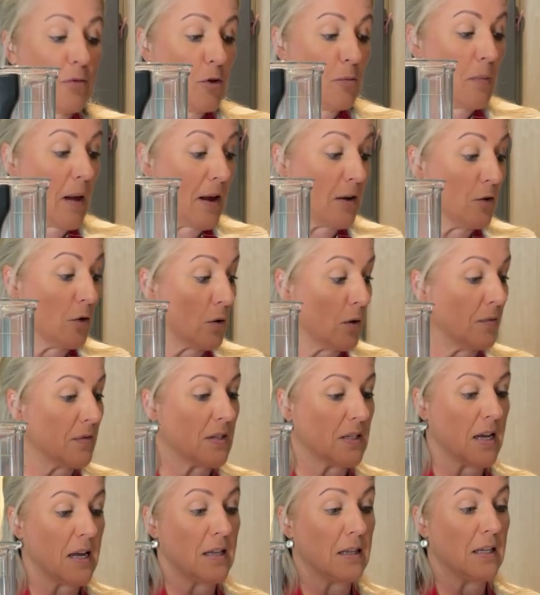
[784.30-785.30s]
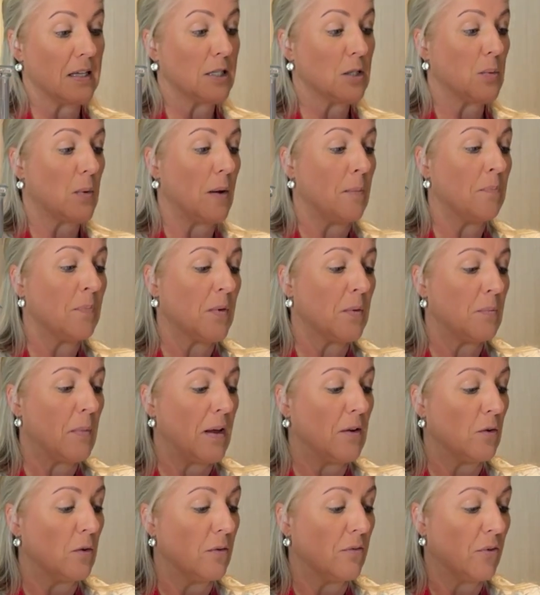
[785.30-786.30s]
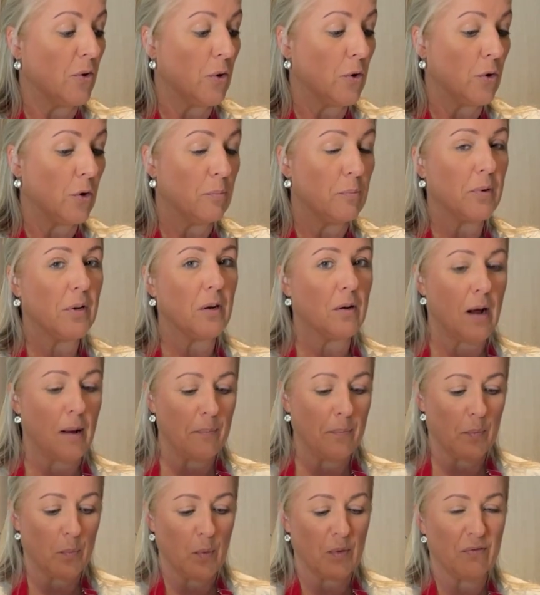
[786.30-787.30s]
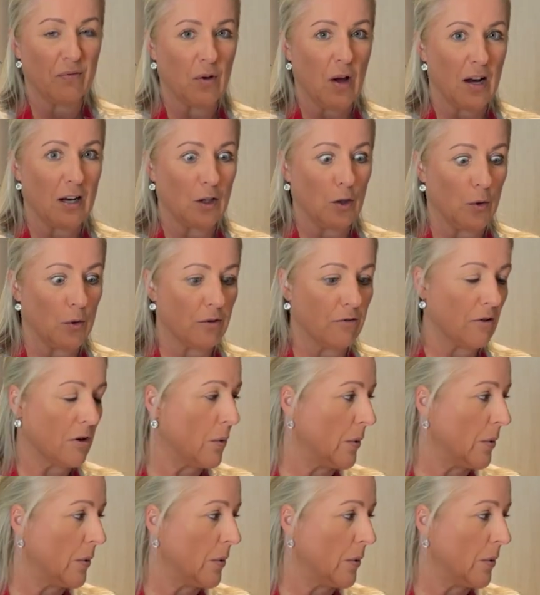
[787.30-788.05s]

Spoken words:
need to preheat the oven for these ones because we're going to cook them in the